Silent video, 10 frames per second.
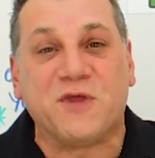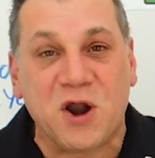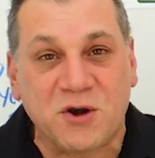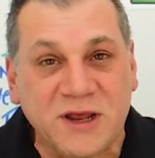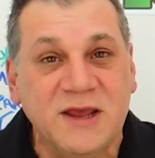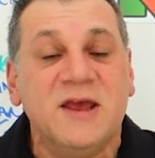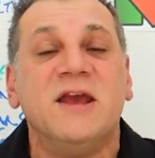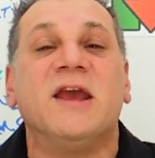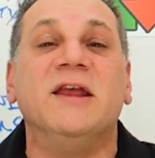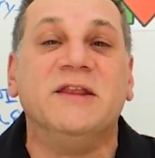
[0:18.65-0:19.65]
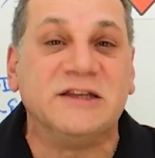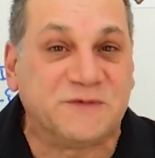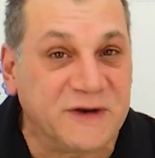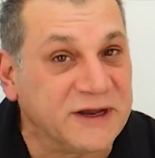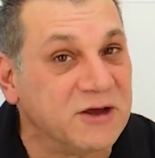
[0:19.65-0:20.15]
thirty. In these
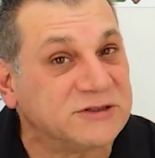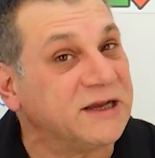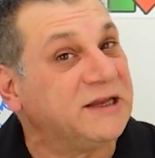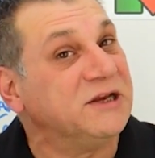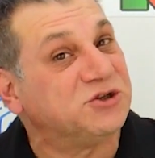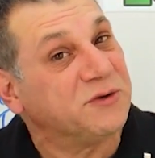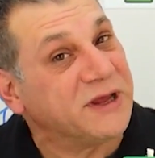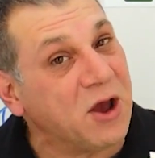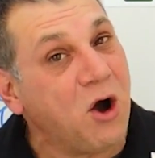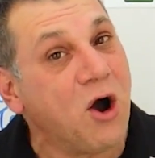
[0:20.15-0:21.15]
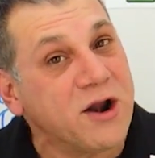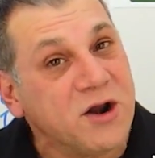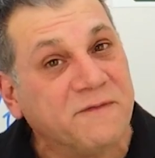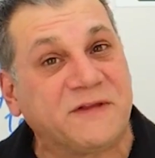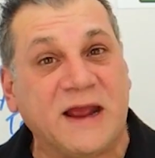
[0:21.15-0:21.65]
videos, I teach you the art
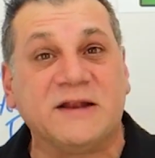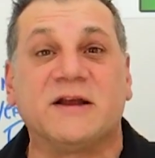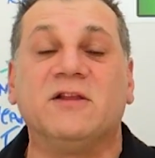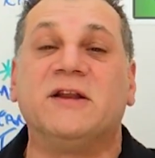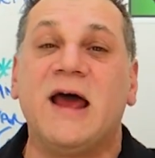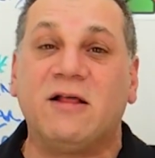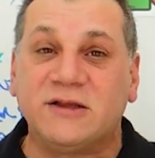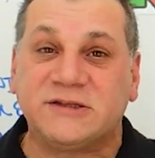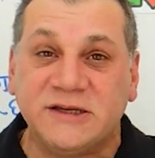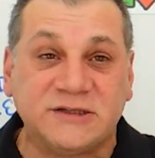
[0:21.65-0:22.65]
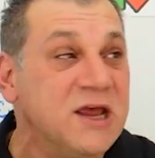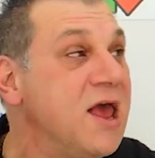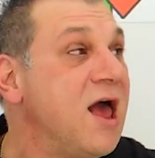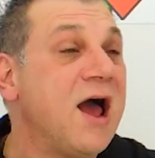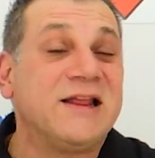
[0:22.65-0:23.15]
of technical analysis.
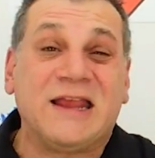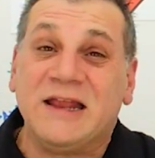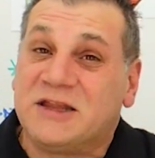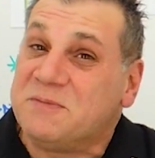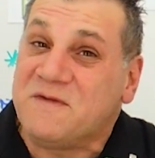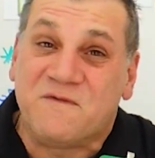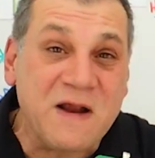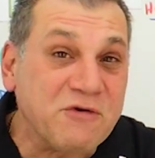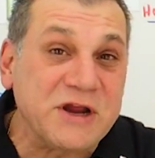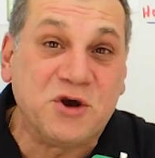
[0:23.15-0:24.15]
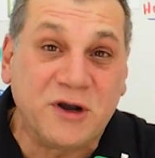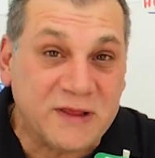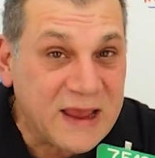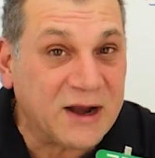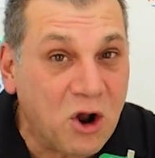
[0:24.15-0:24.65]
I tend to be very good
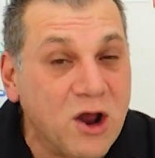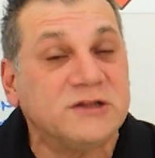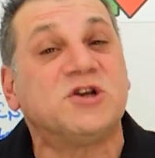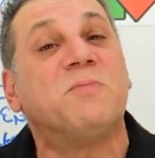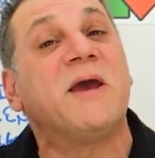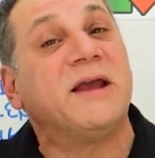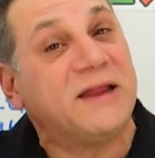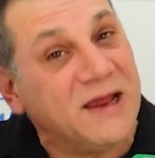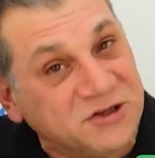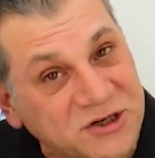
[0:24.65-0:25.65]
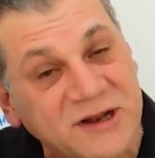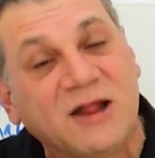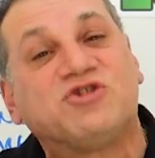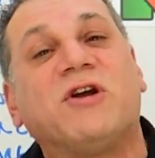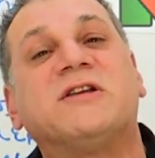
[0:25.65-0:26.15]
at that art, so pay attention, and
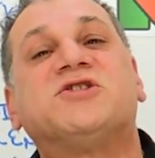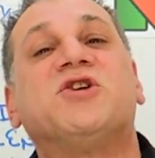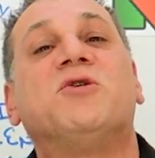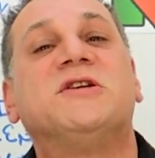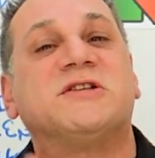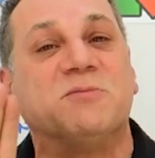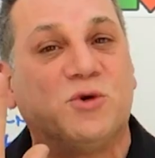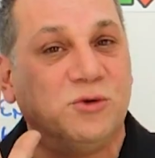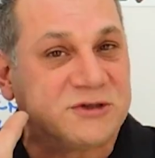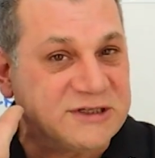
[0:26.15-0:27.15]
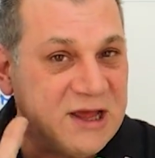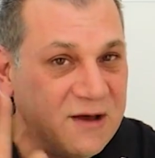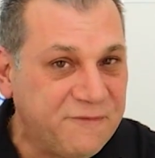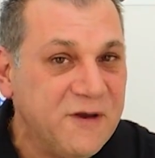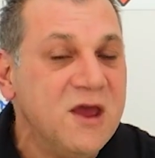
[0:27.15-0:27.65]
I'll try to show you some cool
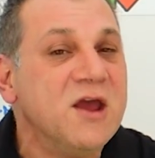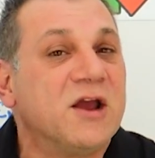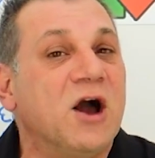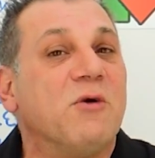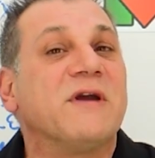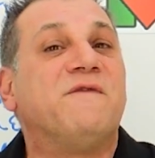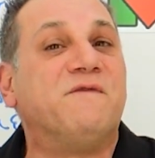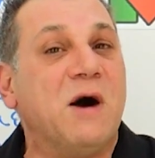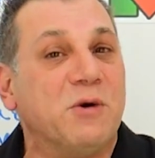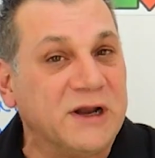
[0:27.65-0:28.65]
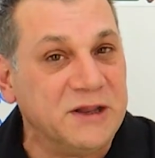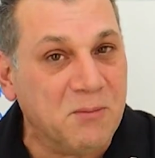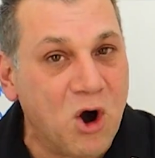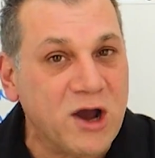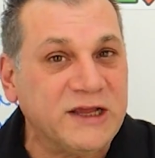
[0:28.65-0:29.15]
stuff going forward in the
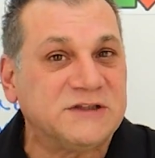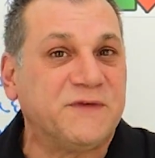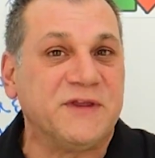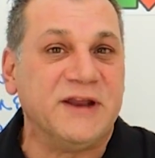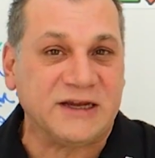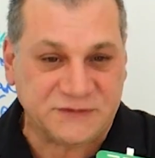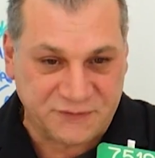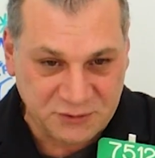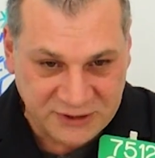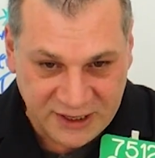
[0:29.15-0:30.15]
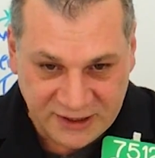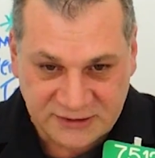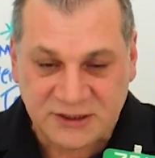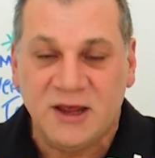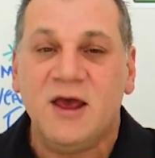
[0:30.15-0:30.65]
markets for the next few
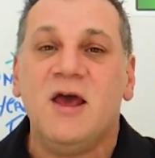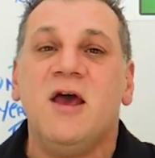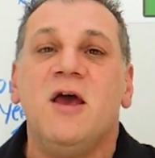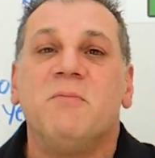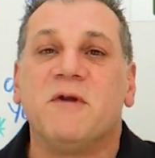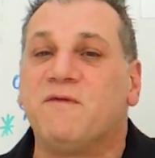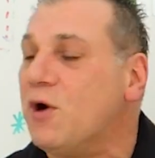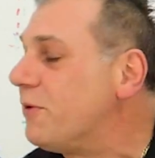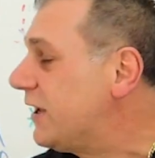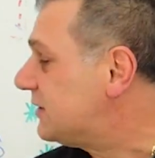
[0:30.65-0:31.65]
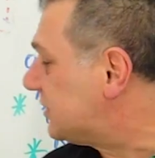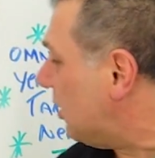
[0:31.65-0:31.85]
days. Before we get